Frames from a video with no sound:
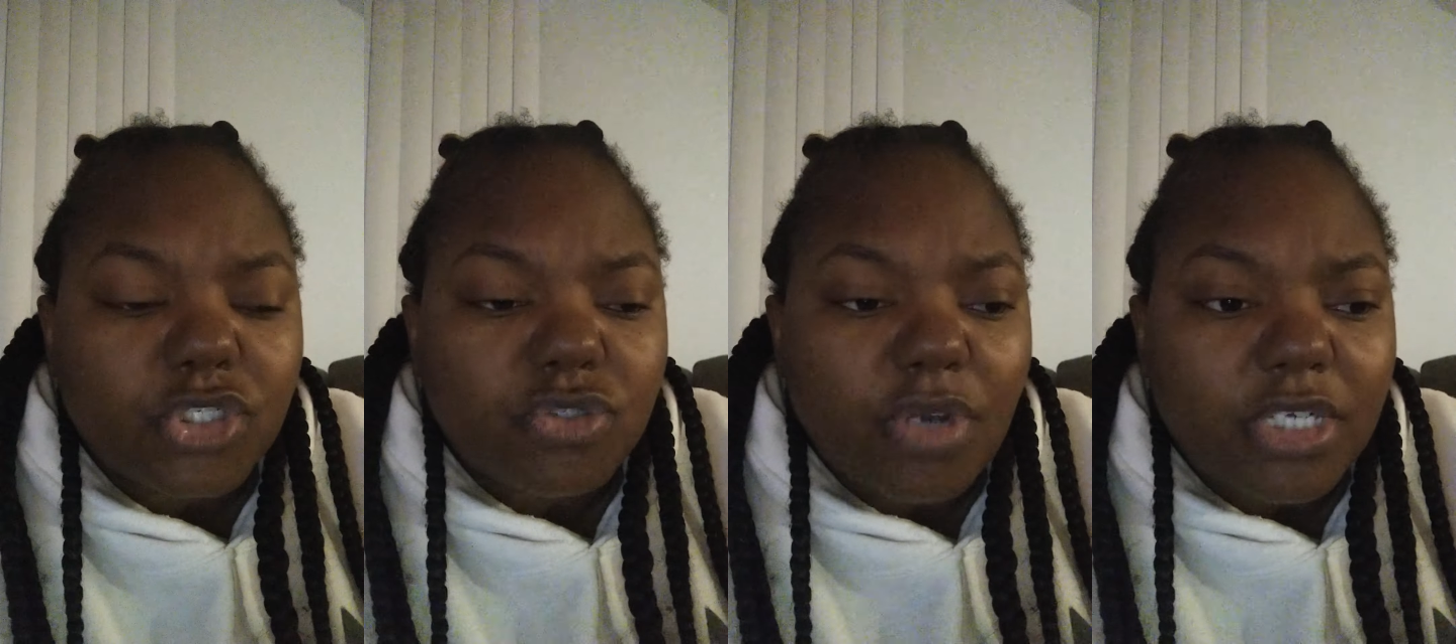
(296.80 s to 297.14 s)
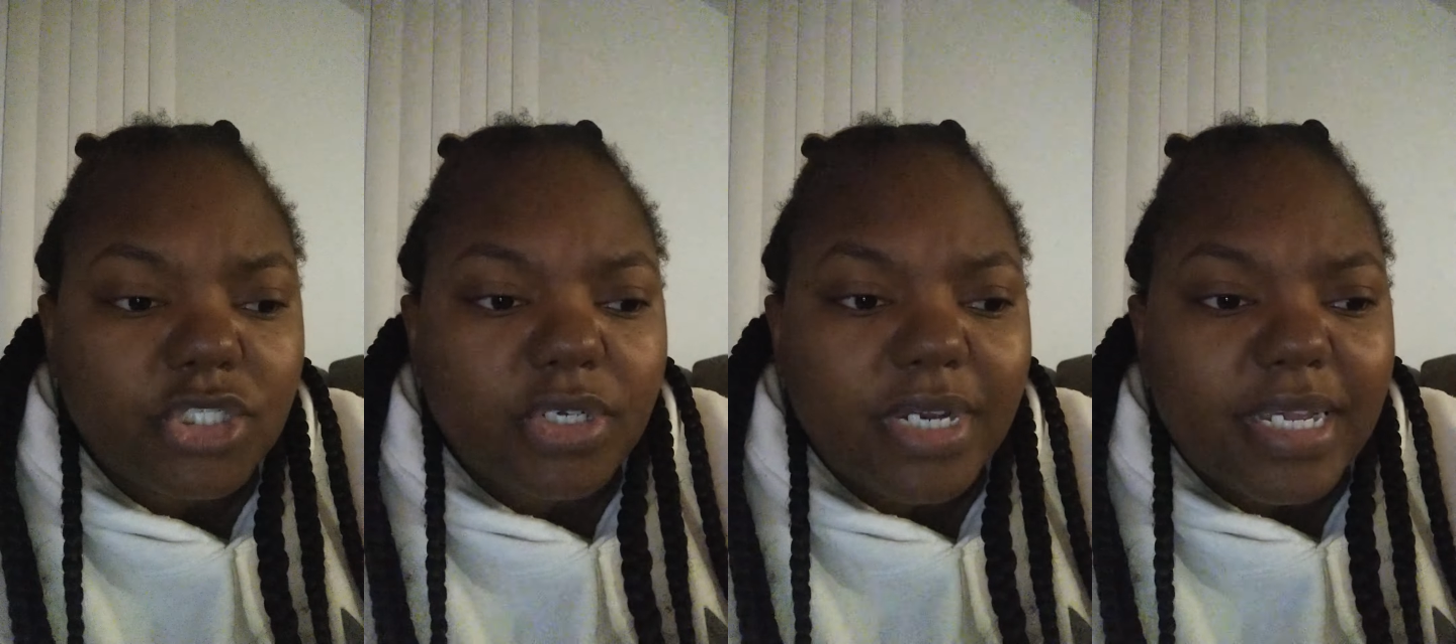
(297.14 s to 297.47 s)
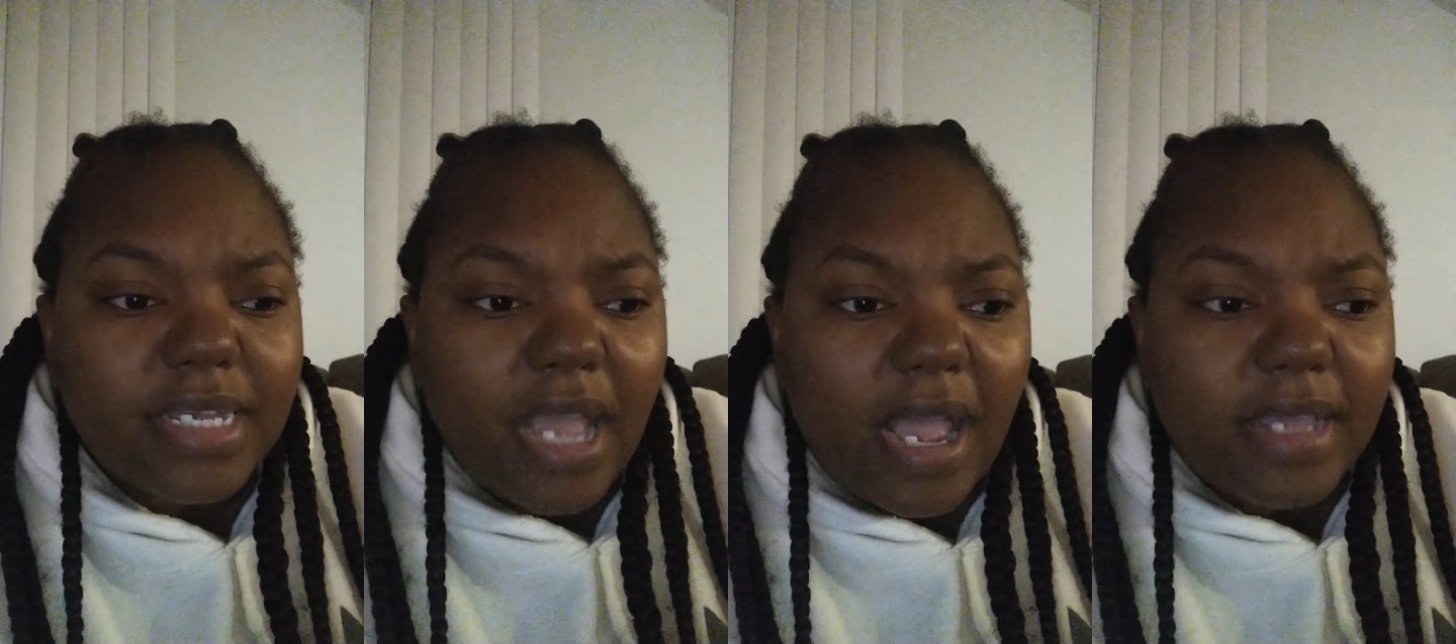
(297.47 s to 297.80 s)
Structure
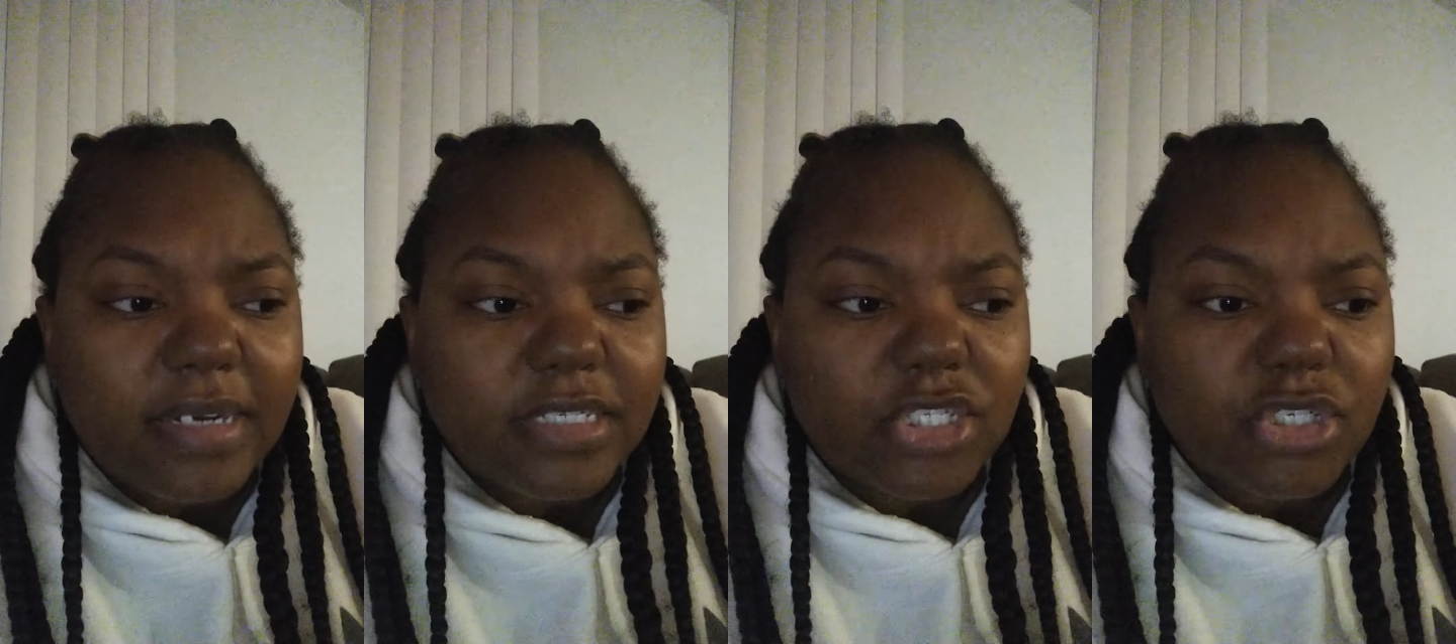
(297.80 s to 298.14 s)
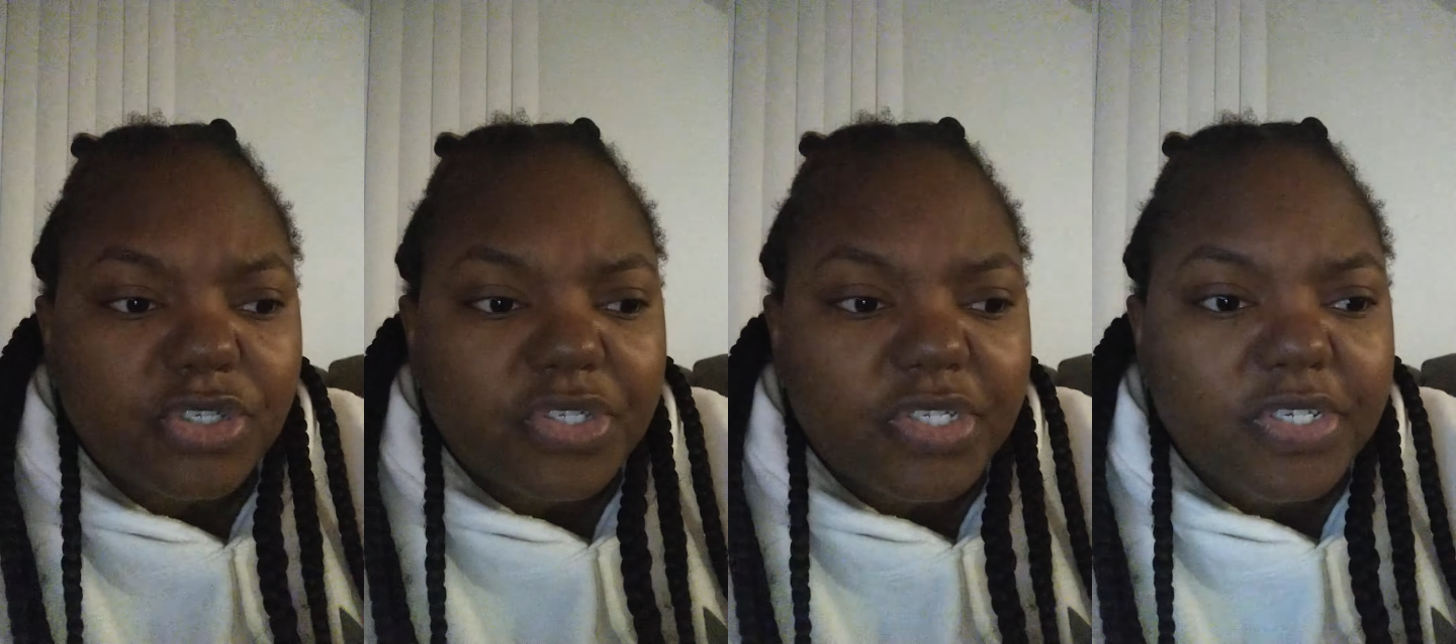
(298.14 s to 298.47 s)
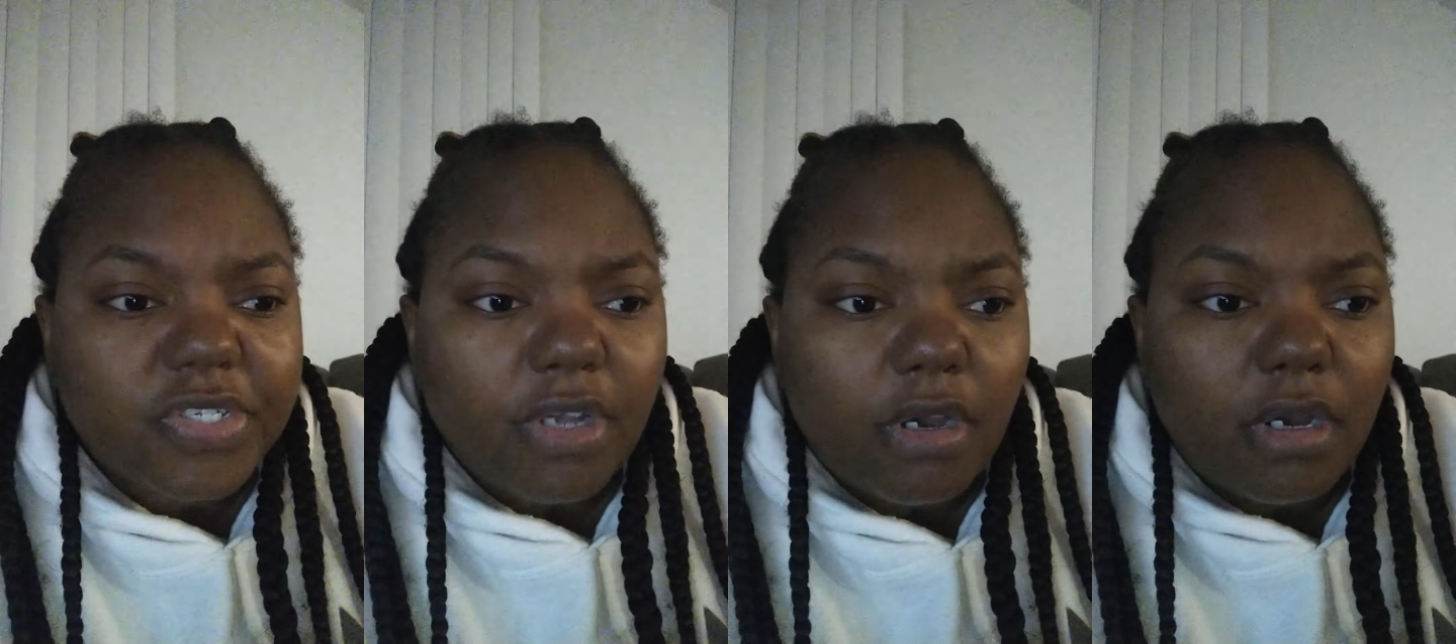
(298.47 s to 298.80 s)
and guidance
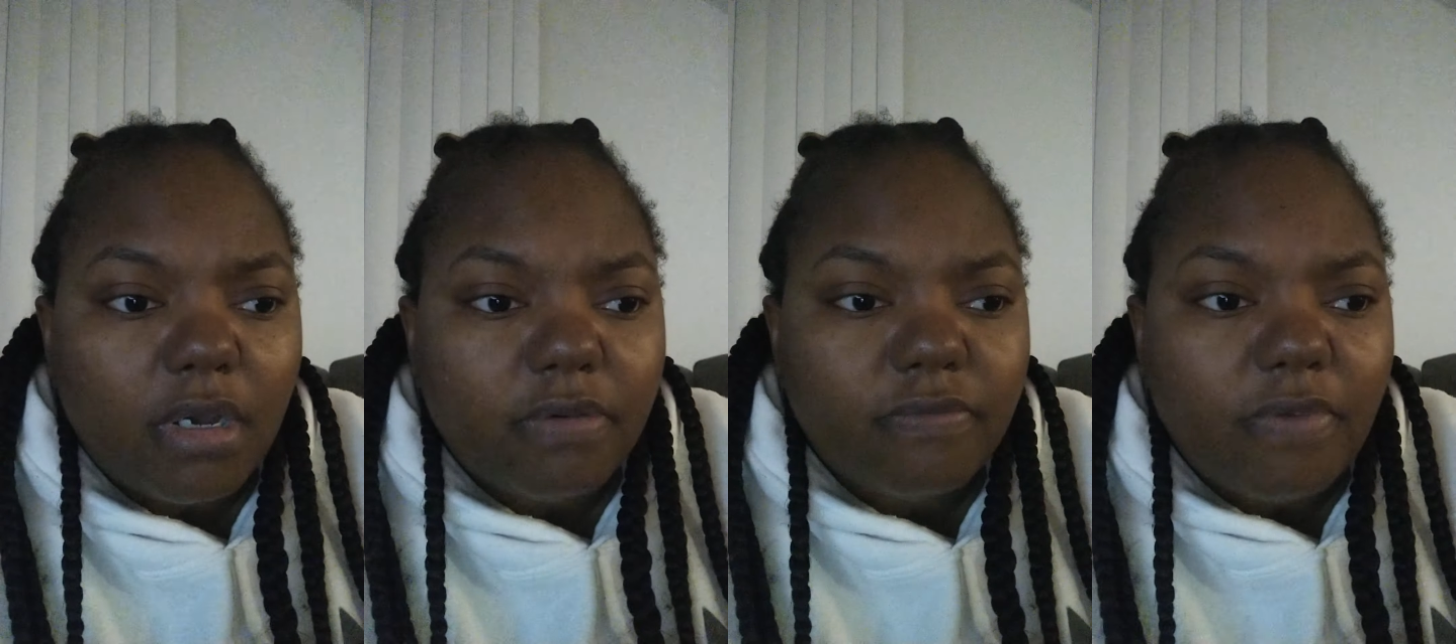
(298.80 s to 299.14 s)
consists of